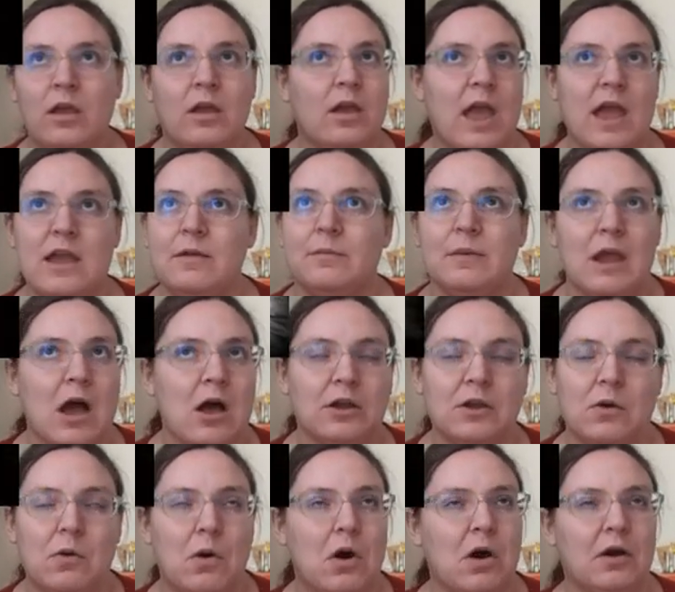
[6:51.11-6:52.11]
Hate me all
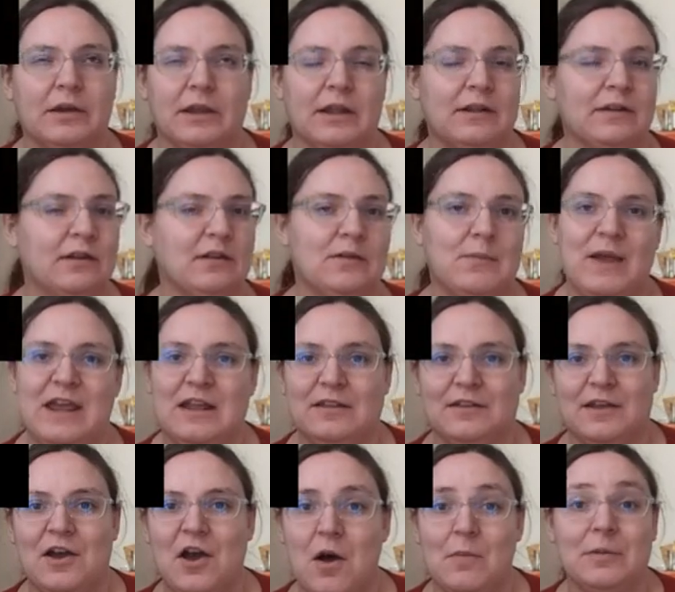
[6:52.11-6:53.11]
you want, get in a debate in
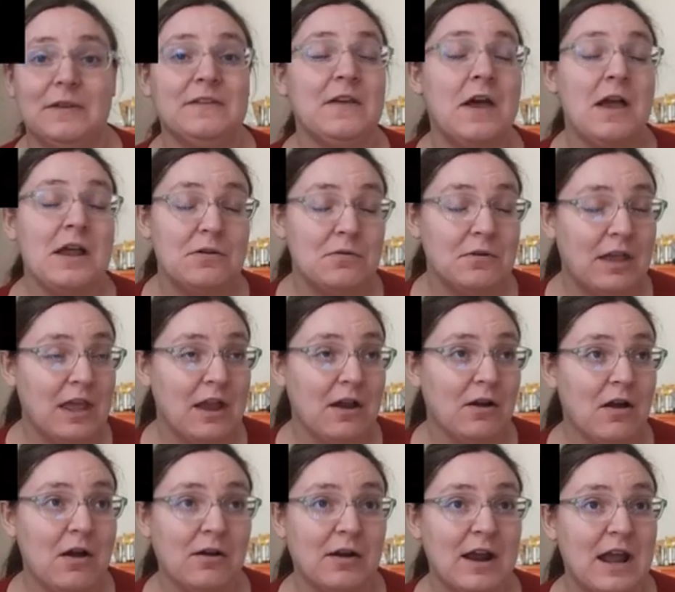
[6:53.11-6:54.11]
the comments. I don't care,
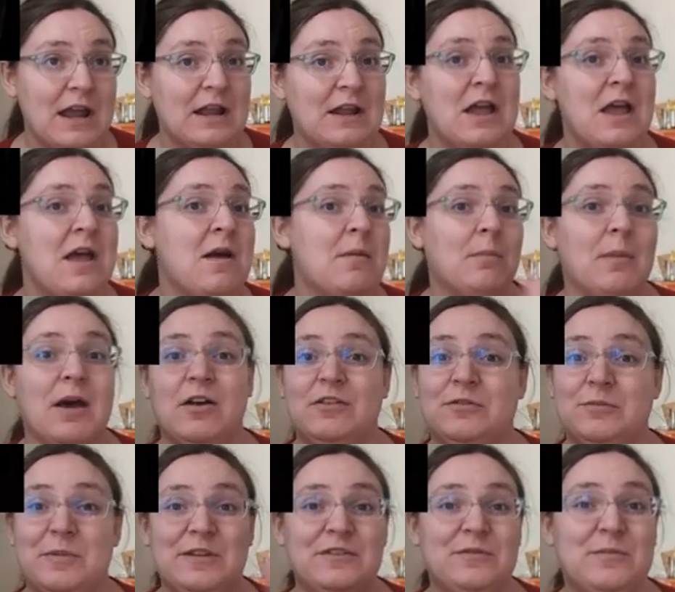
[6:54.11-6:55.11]
all right? My
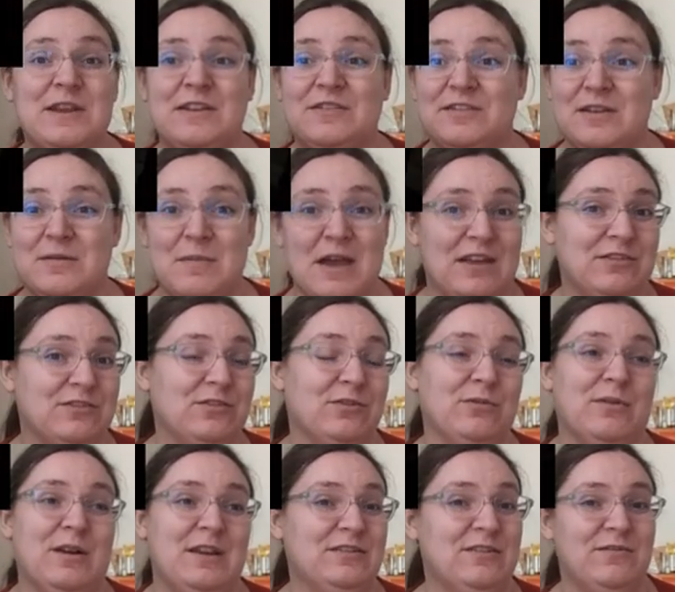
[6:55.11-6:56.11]
husband's PC Master
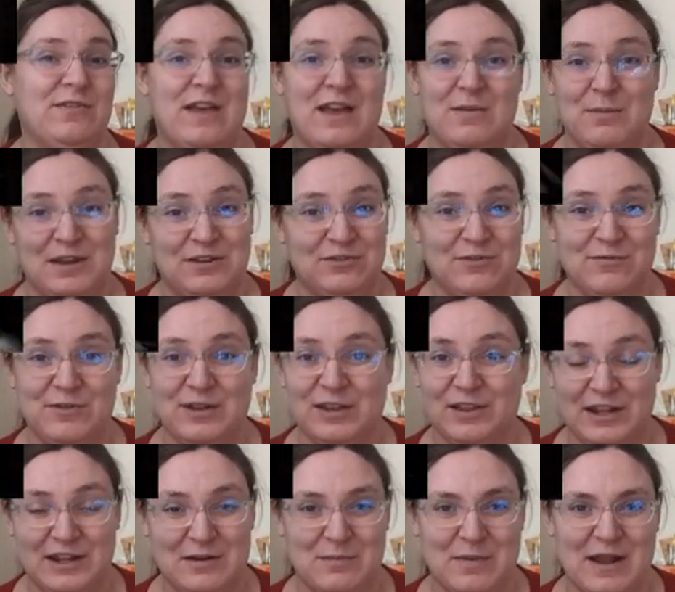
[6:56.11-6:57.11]
Race, if that makes you
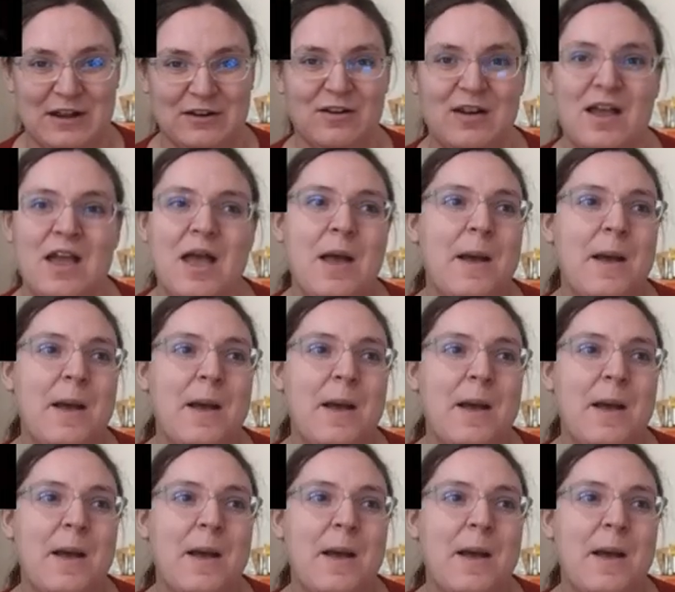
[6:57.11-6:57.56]
feel any better.